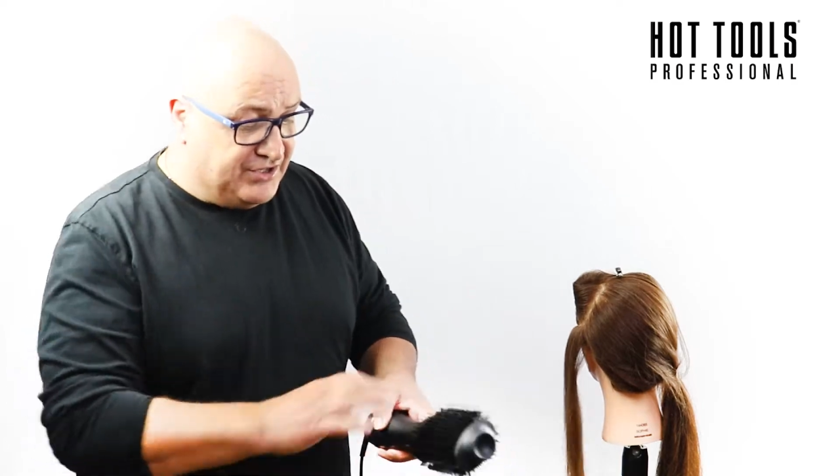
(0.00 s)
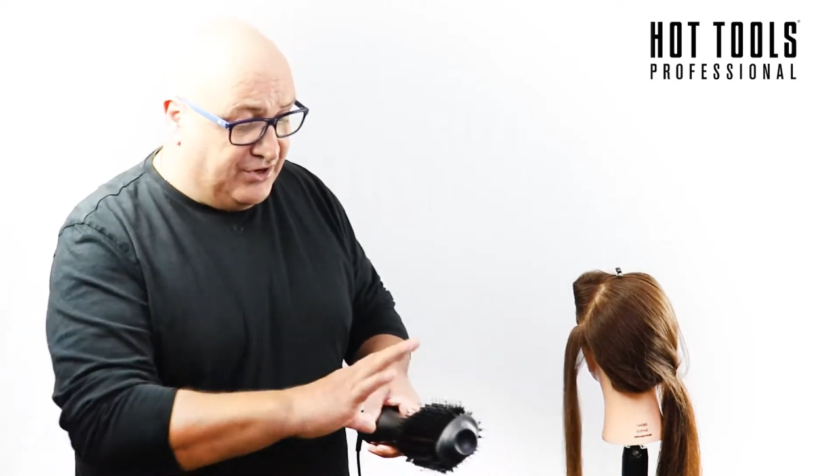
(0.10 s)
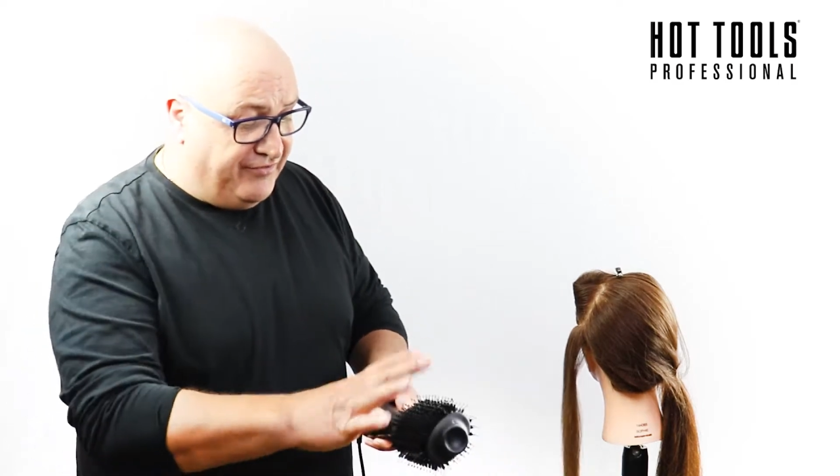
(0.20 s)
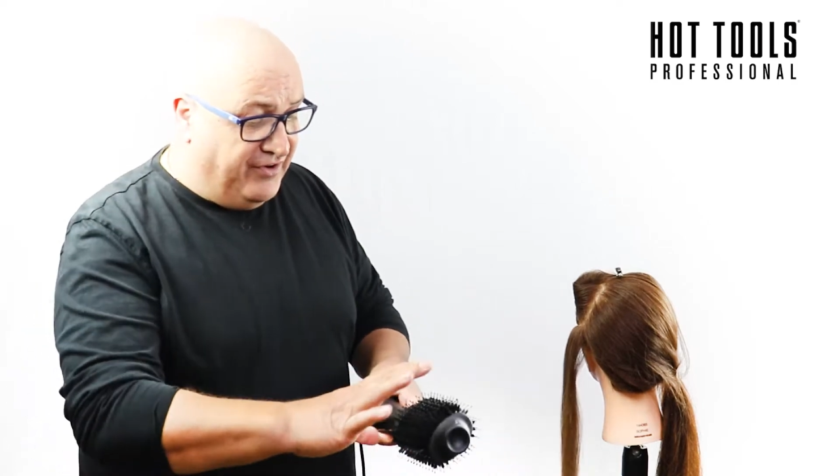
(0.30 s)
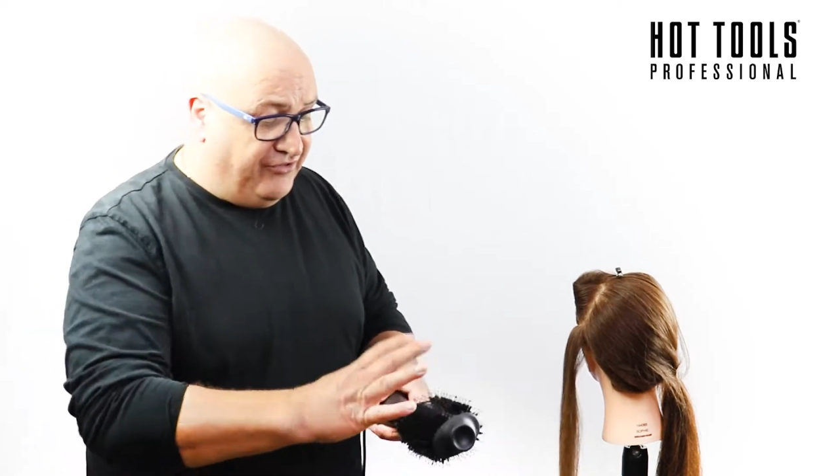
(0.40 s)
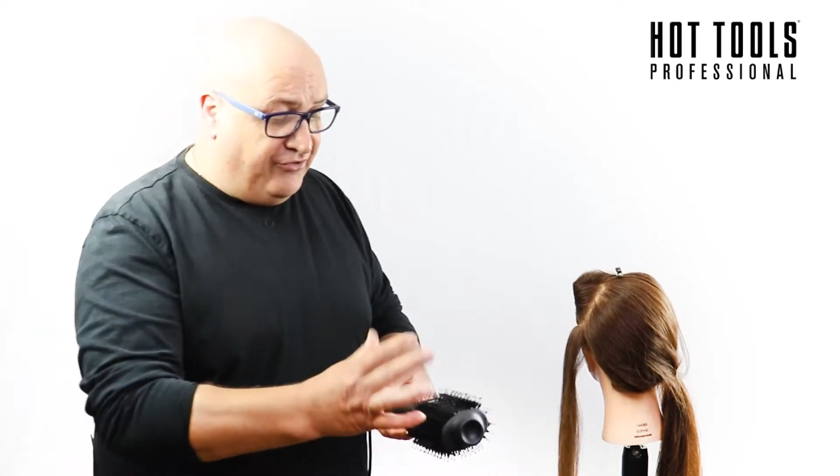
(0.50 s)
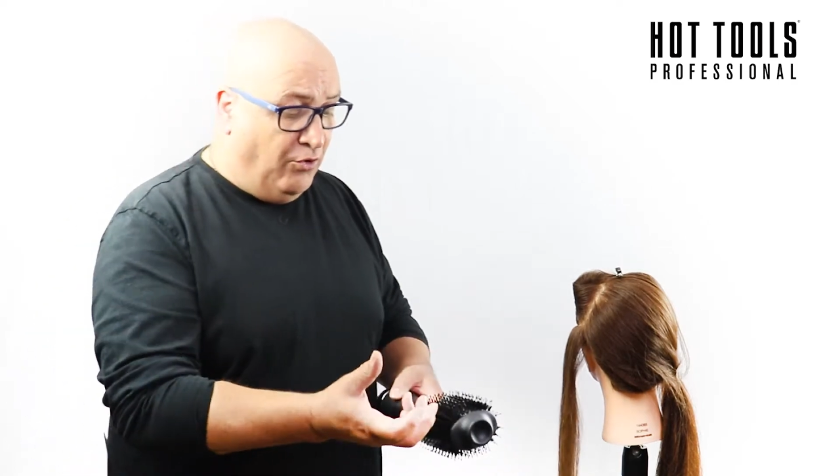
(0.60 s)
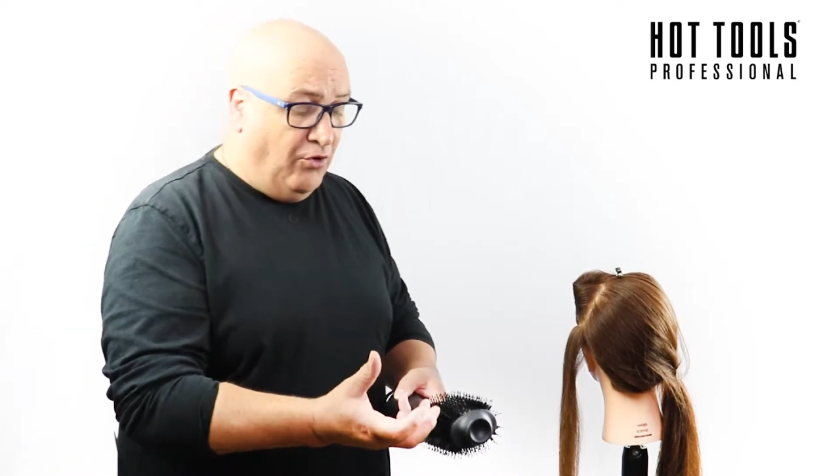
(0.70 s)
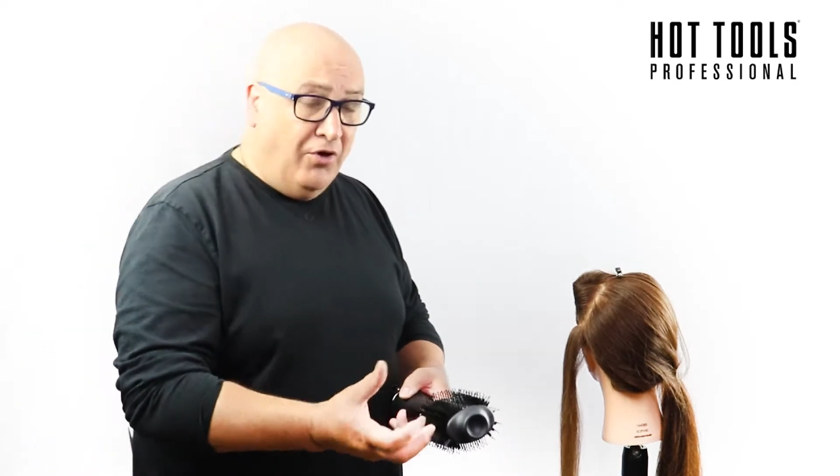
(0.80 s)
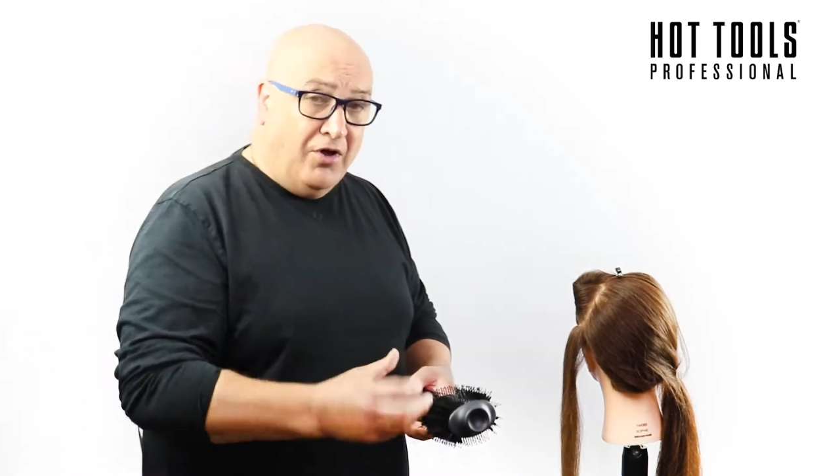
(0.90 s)
surface,
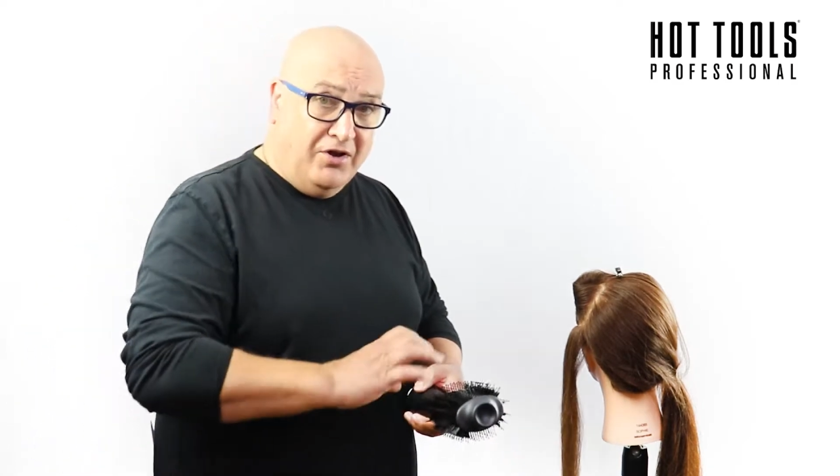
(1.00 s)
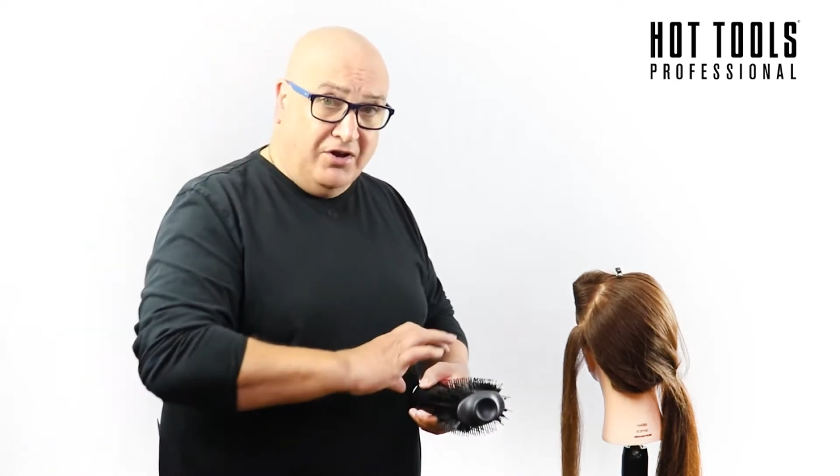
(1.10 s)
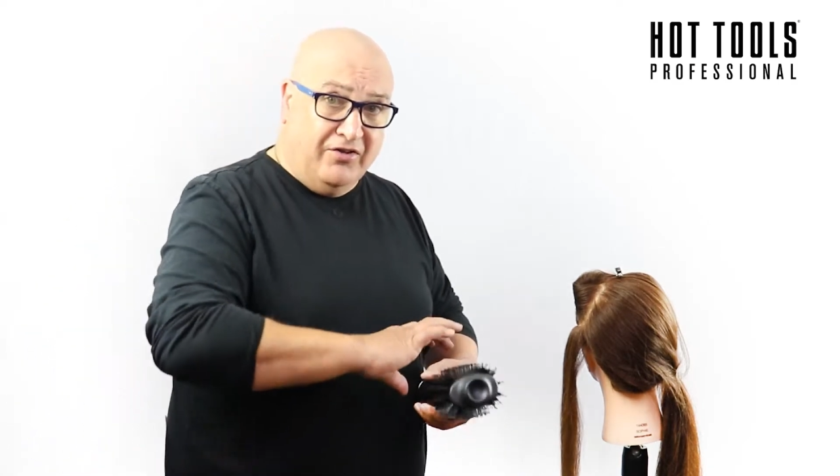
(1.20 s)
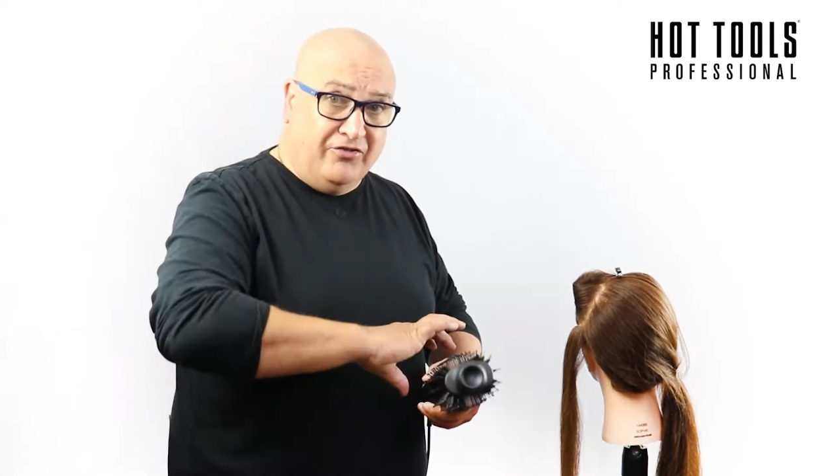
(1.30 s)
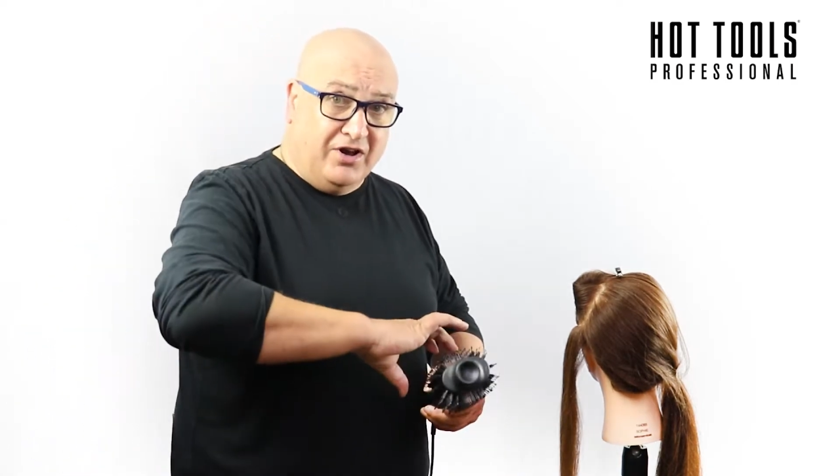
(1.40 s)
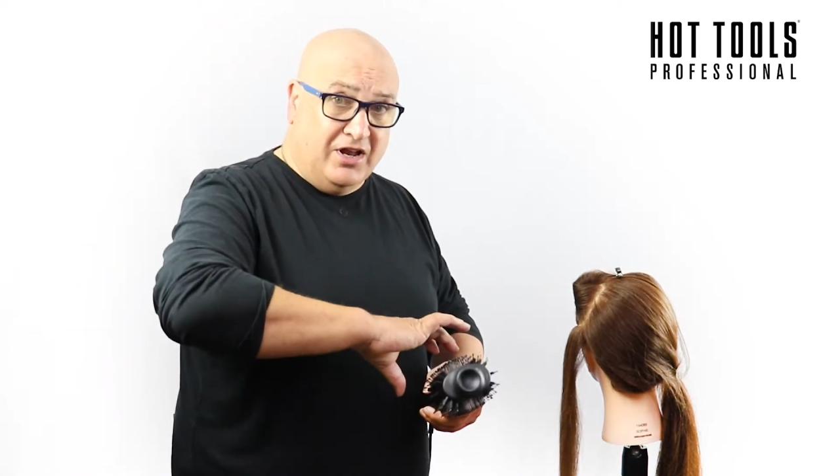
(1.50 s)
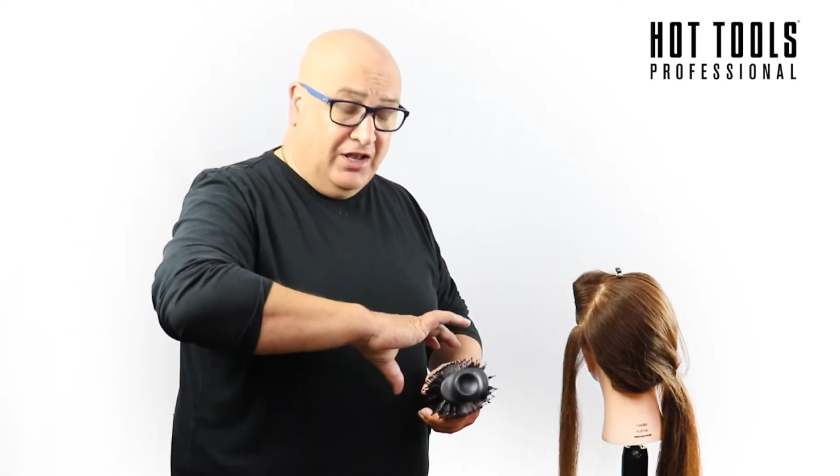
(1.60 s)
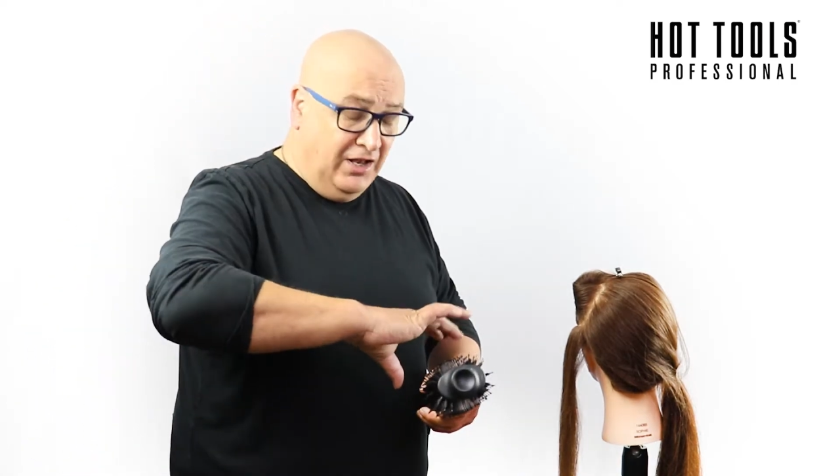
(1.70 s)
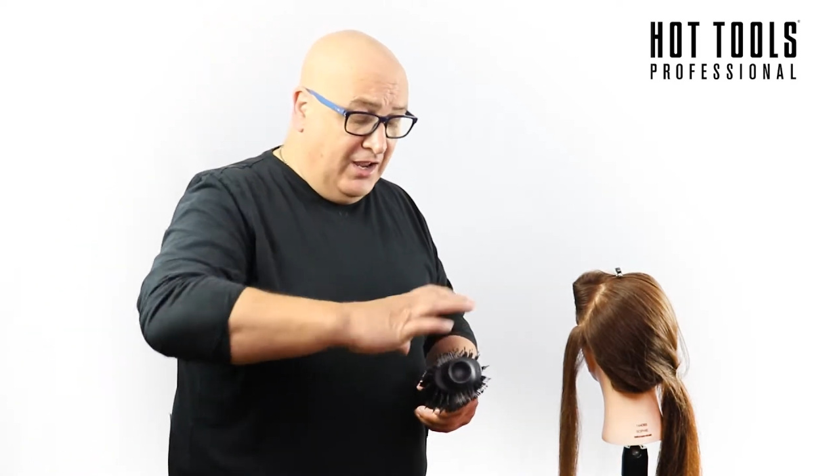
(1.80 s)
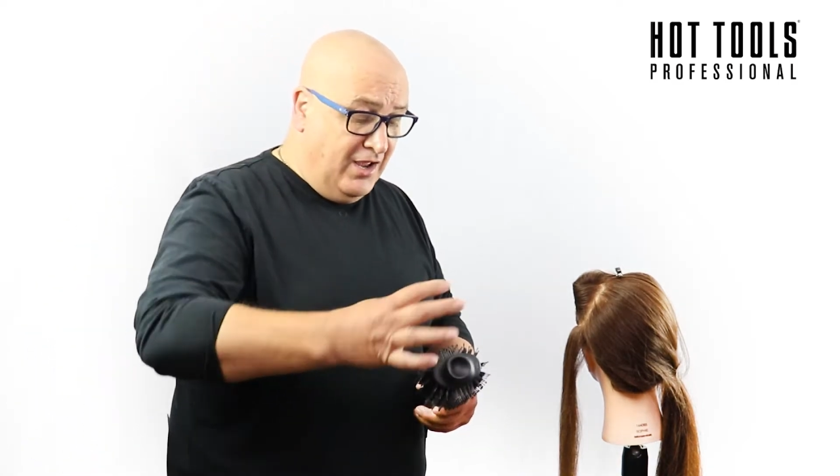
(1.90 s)
so it gives a
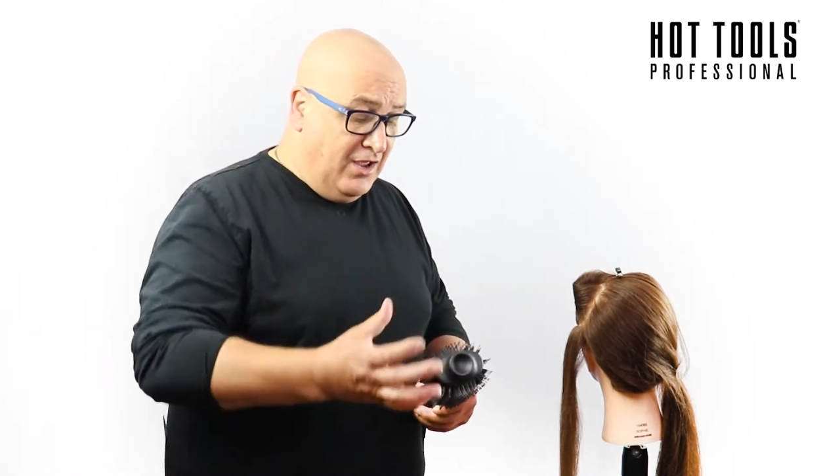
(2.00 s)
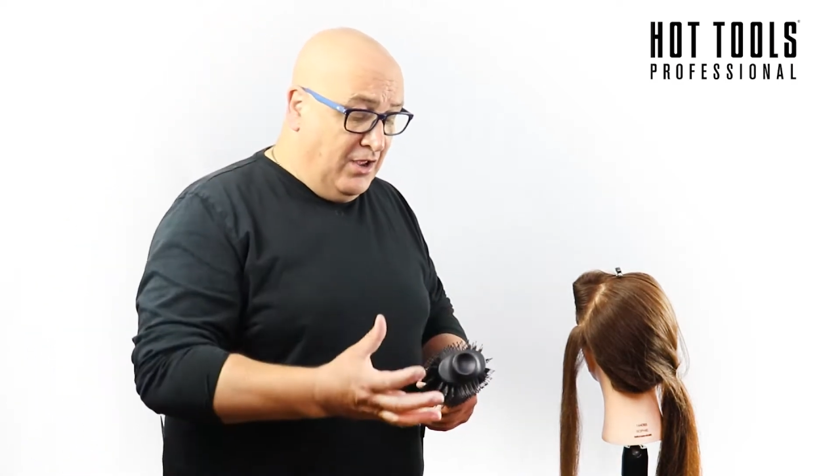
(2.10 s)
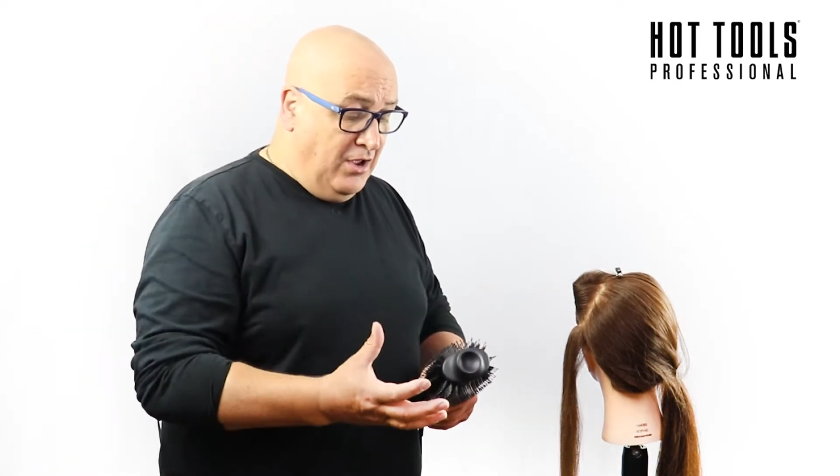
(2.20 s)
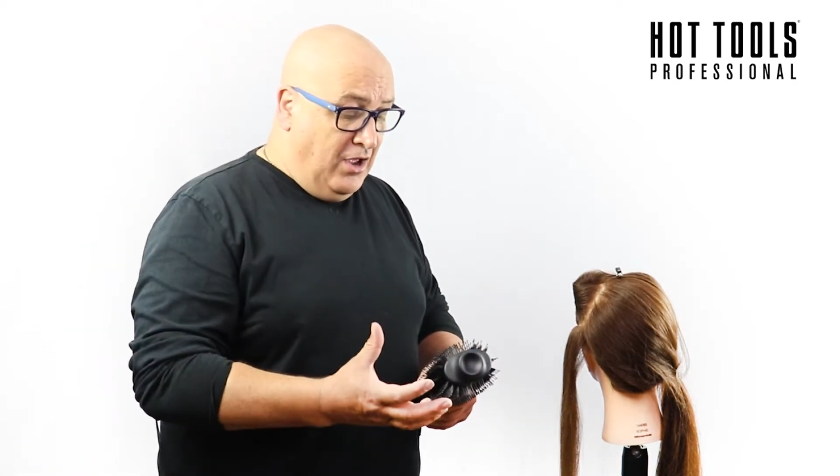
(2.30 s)
clear